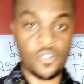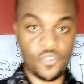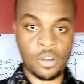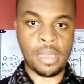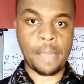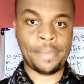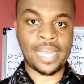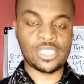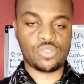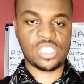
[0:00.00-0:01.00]
from our
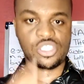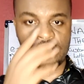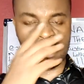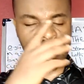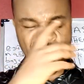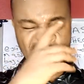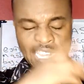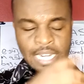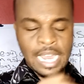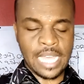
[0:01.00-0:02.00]
past questions.
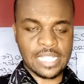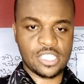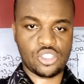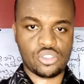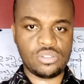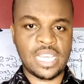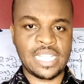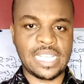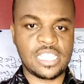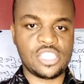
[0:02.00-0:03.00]
Now as a
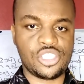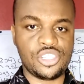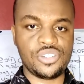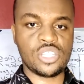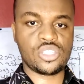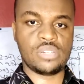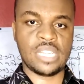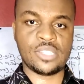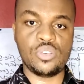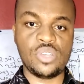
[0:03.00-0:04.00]
student, as a serious
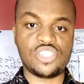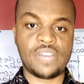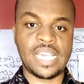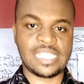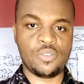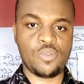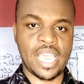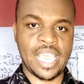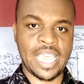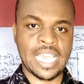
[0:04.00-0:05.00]
student who is writing
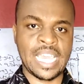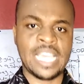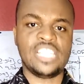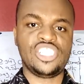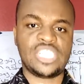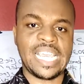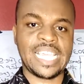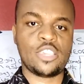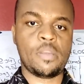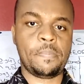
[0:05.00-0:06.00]
WAEC,
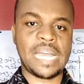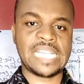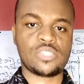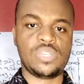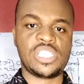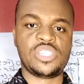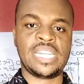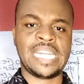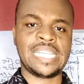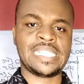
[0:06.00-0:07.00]
check your past question
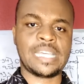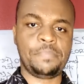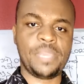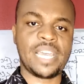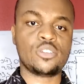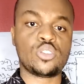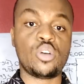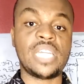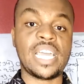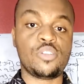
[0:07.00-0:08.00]
and answer. Pick out
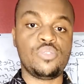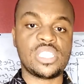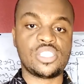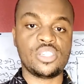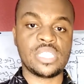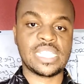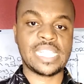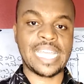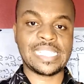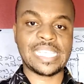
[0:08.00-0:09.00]
other questions
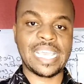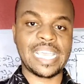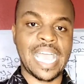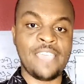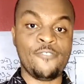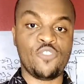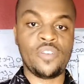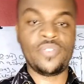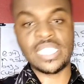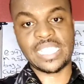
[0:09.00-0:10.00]
that are
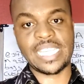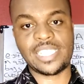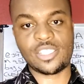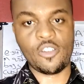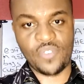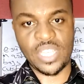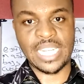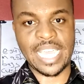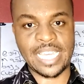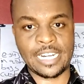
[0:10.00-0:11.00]
involving sets of Venn
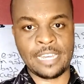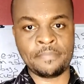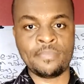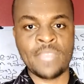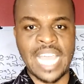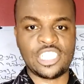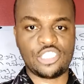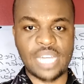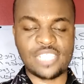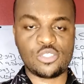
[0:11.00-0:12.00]
diagram and
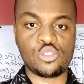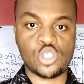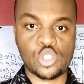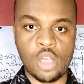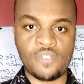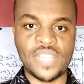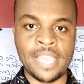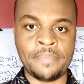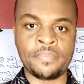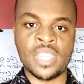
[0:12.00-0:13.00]
try to solve
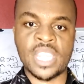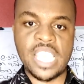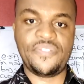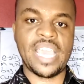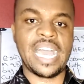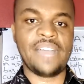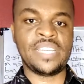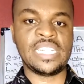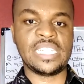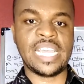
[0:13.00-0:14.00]
them. If you are
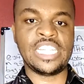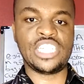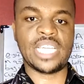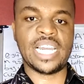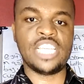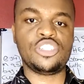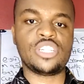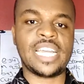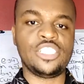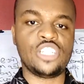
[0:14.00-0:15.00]
having any challenge, you
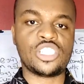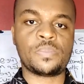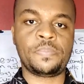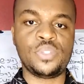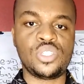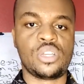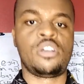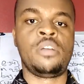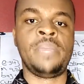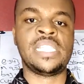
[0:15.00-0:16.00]
can just put your
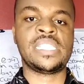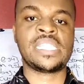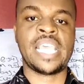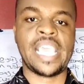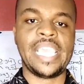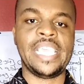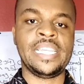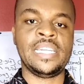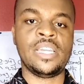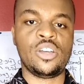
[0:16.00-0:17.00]
comments
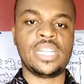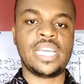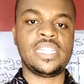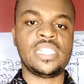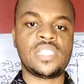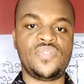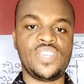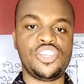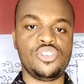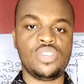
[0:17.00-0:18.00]
in under this
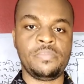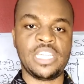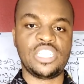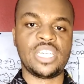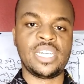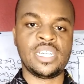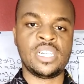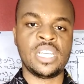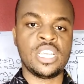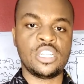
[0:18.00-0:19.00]
video in my channel.
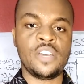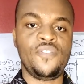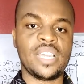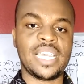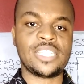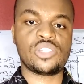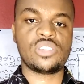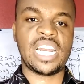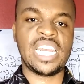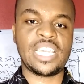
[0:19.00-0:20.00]
Don't forget to
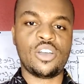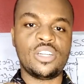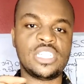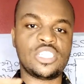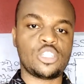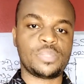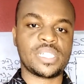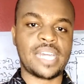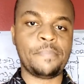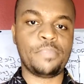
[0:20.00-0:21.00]
click on the
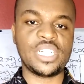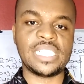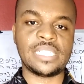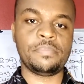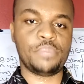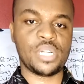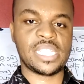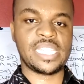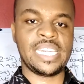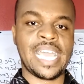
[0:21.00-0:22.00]
subscribe
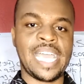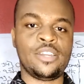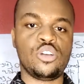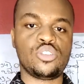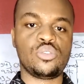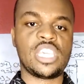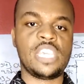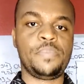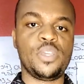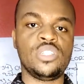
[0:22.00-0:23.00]
button and also
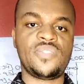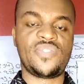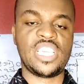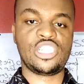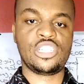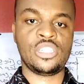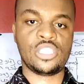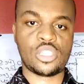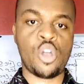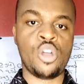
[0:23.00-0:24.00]
keep your
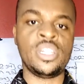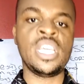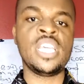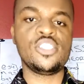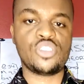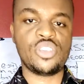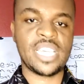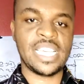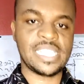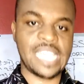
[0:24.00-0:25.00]
notifications on so you
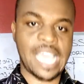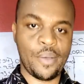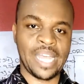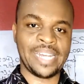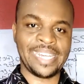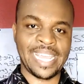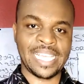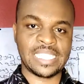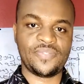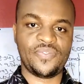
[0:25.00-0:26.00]
can see our next